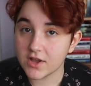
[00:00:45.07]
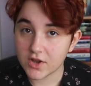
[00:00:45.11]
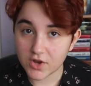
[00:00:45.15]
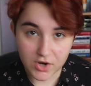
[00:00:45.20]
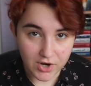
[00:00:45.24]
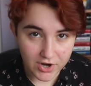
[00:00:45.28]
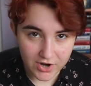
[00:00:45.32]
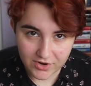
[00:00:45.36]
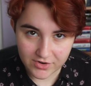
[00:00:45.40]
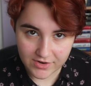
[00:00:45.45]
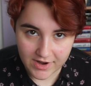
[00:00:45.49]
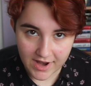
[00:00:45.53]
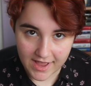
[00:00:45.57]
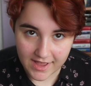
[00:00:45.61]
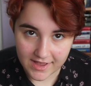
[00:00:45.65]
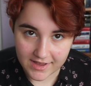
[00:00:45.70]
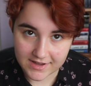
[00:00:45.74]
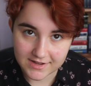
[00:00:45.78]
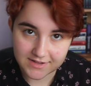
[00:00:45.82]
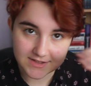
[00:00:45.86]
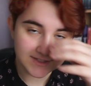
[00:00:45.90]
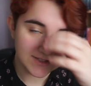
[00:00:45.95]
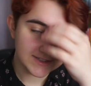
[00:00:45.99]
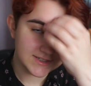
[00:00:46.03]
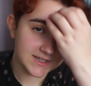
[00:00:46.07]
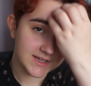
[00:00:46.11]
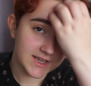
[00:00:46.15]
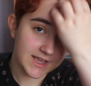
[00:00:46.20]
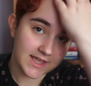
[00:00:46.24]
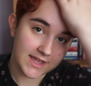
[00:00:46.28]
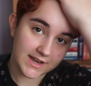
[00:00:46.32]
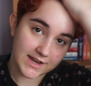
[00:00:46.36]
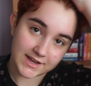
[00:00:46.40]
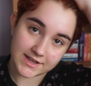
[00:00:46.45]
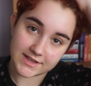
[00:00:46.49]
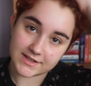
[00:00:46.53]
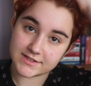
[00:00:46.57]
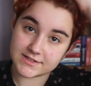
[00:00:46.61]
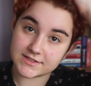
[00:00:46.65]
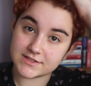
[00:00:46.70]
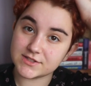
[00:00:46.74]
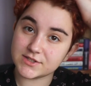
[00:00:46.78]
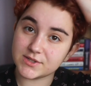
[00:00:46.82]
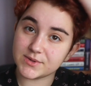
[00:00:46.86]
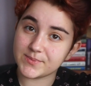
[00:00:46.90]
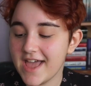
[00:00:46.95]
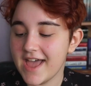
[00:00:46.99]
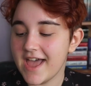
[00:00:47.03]
Correct, it
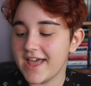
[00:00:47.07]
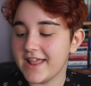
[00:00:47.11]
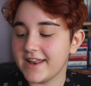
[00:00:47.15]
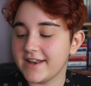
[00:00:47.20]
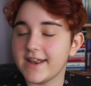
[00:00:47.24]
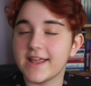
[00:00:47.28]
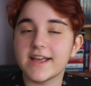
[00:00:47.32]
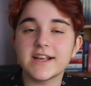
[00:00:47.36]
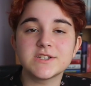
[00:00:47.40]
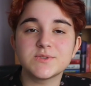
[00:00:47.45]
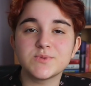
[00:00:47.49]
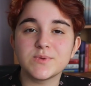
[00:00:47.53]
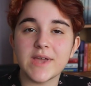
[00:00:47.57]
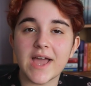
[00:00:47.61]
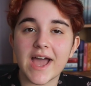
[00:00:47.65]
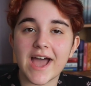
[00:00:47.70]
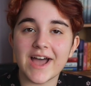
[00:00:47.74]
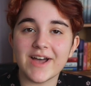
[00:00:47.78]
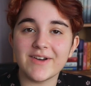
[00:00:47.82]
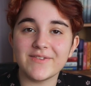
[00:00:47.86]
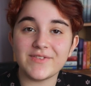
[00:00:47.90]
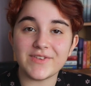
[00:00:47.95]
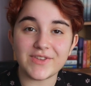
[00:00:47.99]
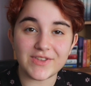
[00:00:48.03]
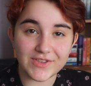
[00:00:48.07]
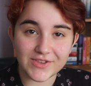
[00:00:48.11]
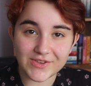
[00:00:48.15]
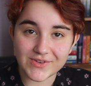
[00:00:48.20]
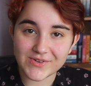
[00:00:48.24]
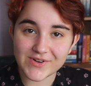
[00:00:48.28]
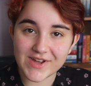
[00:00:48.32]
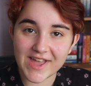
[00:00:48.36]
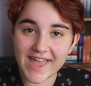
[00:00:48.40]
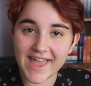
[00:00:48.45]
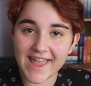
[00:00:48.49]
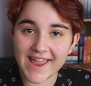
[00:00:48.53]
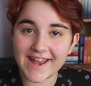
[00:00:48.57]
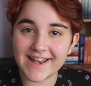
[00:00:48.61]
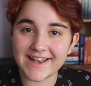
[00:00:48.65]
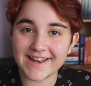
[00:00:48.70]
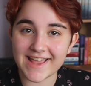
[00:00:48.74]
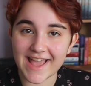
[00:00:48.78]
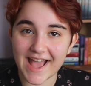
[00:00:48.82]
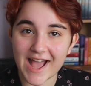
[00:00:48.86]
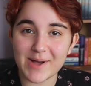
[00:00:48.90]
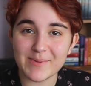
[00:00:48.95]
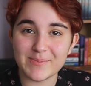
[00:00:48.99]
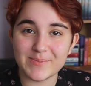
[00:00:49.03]
is. Next we have, you hate
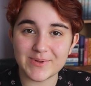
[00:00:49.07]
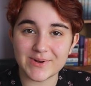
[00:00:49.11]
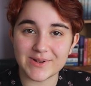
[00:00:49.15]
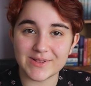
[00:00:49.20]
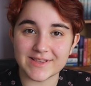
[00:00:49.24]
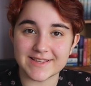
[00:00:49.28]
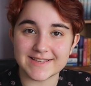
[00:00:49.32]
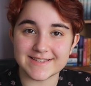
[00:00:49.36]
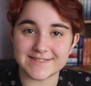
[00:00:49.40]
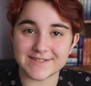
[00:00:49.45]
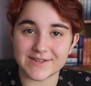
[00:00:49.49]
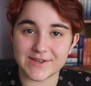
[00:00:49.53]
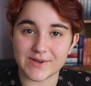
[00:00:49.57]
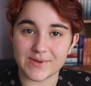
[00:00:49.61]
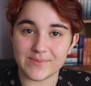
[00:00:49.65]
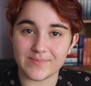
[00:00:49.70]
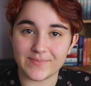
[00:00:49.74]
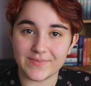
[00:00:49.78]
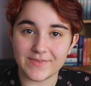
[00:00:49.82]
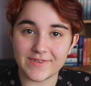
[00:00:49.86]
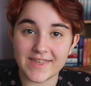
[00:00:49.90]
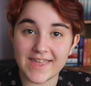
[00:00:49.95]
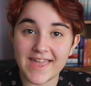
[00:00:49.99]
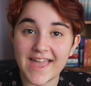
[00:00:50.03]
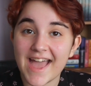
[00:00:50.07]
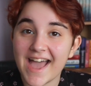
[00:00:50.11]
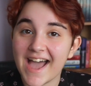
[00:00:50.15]
capitalism.